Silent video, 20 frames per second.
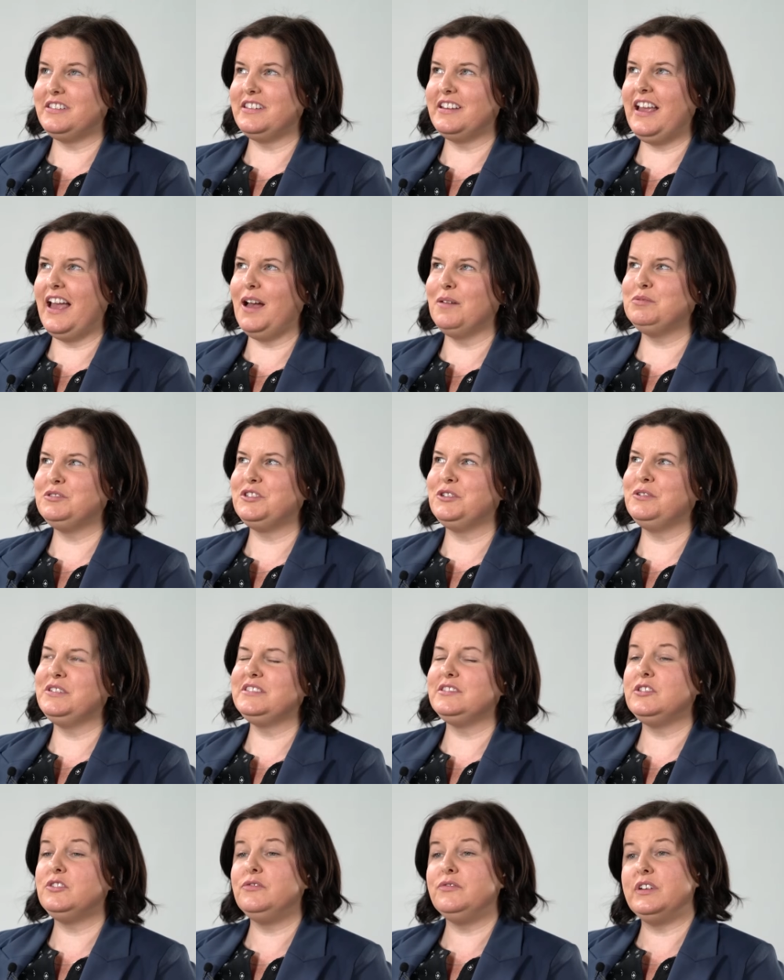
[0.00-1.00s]
The capstone
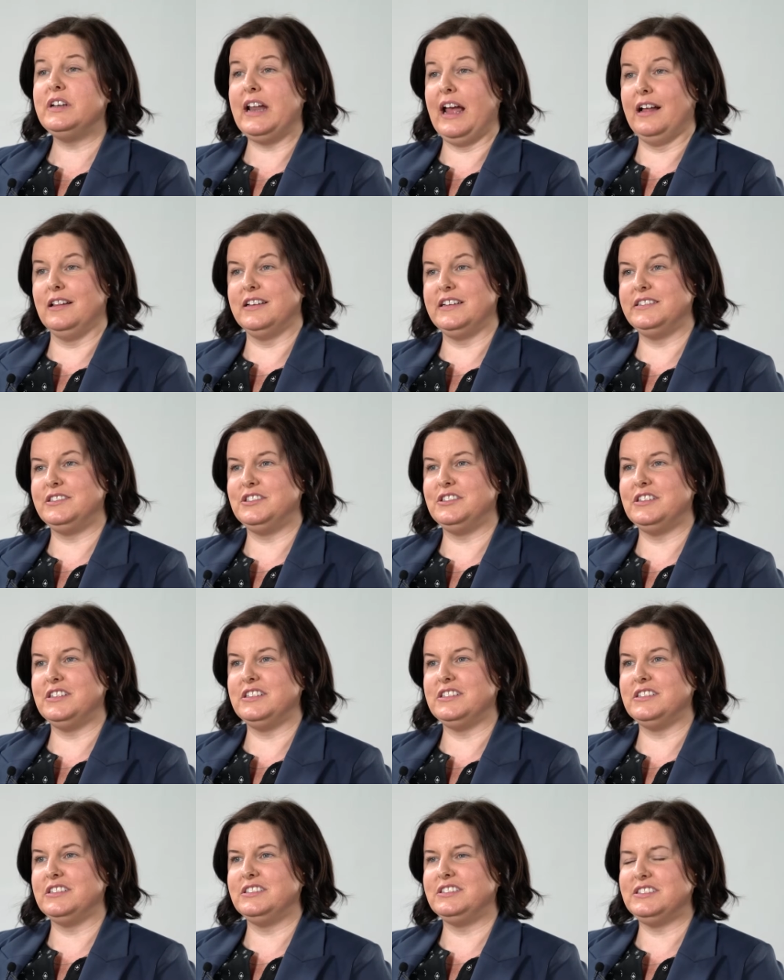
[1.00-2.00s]
is the finale to
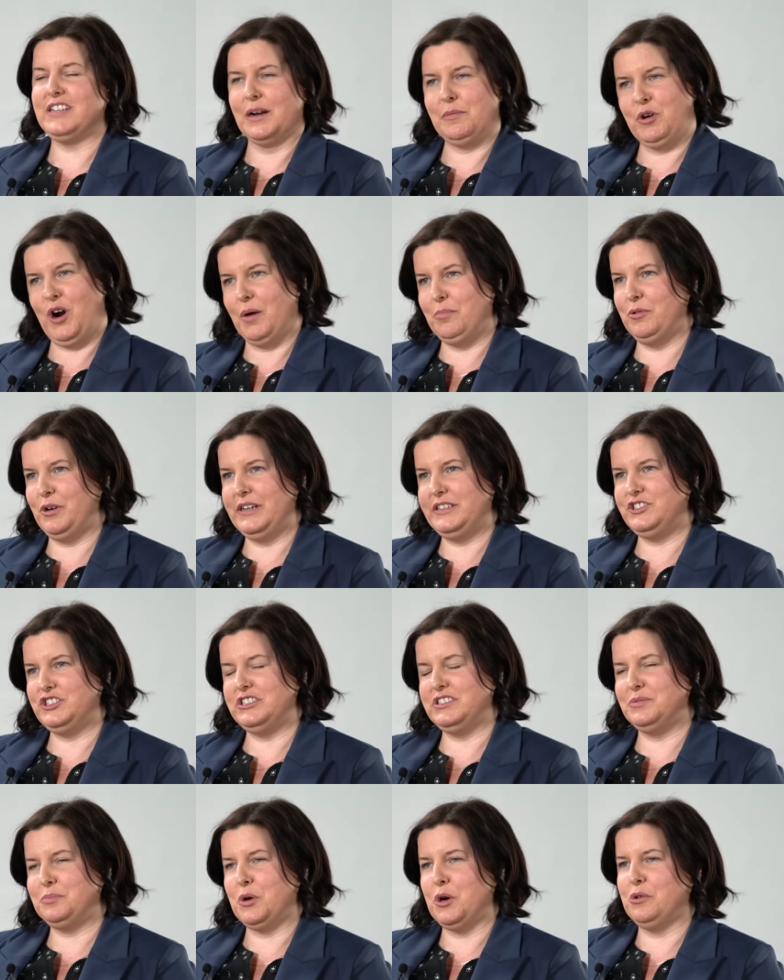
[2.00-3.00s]
the cyber
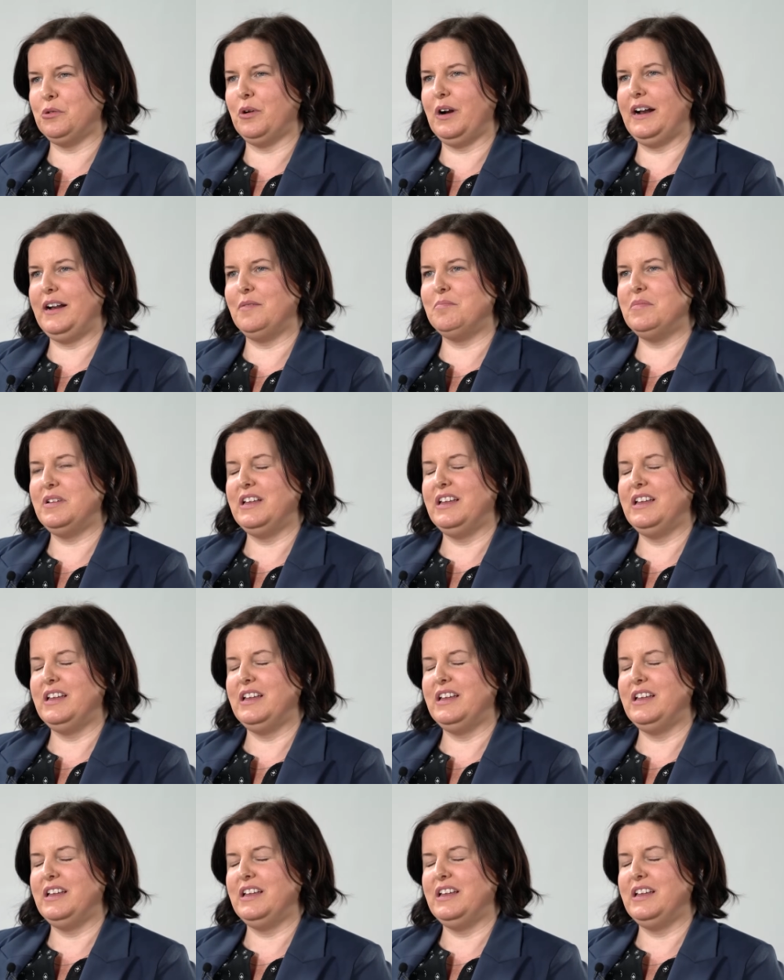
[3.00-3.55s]
operations program.